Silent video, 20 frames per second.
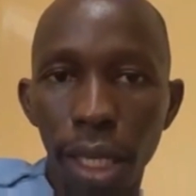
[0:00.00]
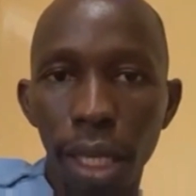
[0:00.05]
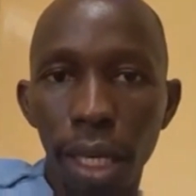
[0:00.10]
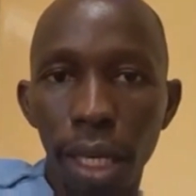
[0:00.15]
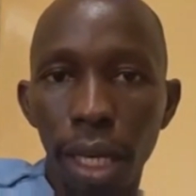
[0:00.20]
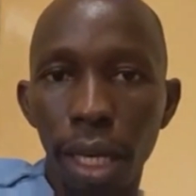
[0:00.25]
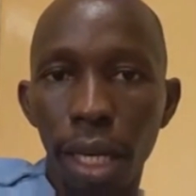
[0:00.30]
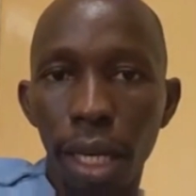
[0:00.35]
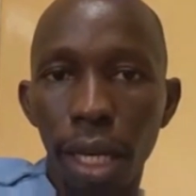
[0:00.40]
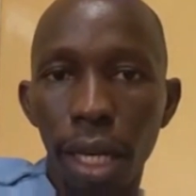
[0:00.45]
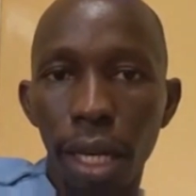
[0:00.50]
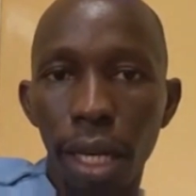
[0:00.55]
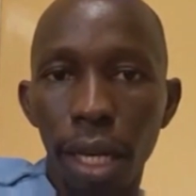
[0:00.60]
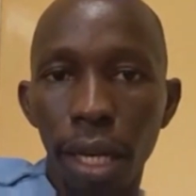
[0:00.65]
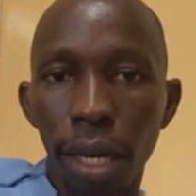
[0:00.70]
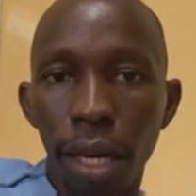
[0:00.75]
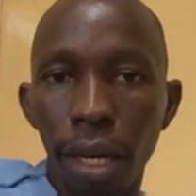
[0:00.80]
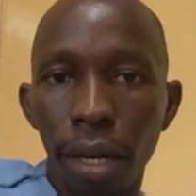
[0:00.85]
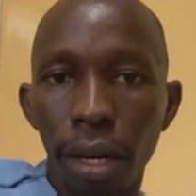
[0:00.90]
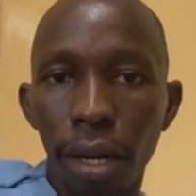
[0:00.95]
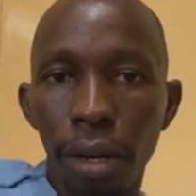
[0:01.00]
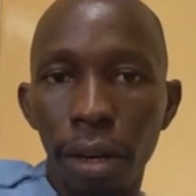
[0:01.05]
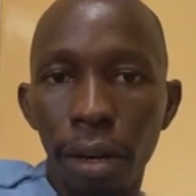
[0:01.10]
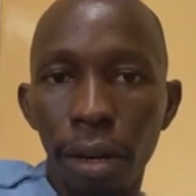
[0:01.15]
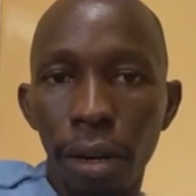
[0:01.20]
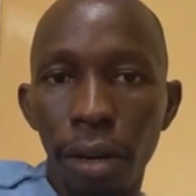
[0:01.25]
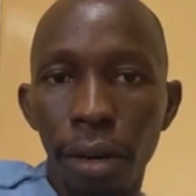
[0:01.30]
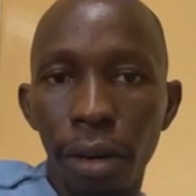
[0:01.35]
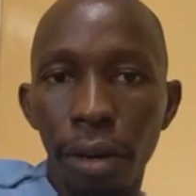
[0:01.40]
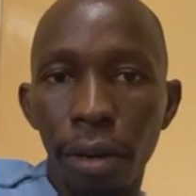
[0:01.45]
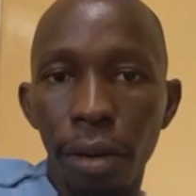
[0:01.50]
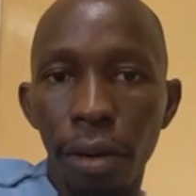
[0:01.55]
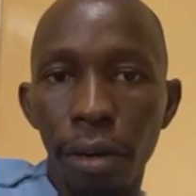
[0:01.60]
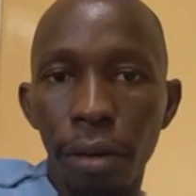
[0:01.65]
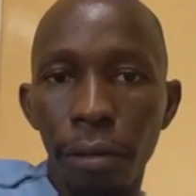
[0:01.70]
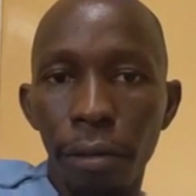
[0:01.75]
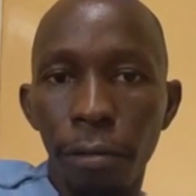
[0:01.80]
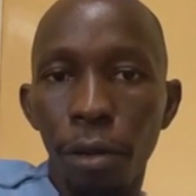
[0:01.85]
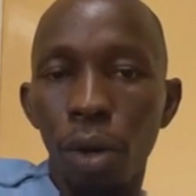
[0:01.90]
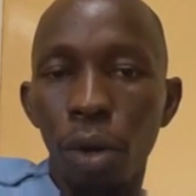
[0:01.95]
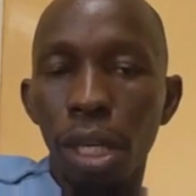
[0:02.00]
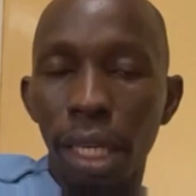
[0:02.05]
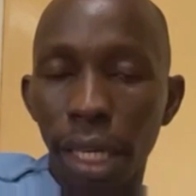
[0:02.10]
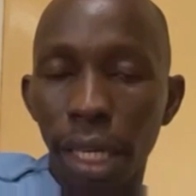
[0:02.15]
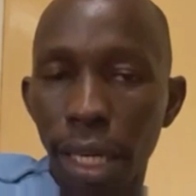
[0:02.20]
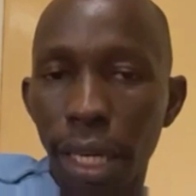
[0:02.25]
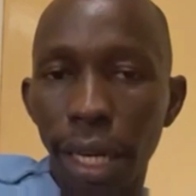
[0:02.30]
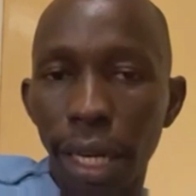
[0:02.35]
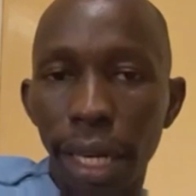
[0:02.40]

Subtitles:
Make we all take that credit there as a nation.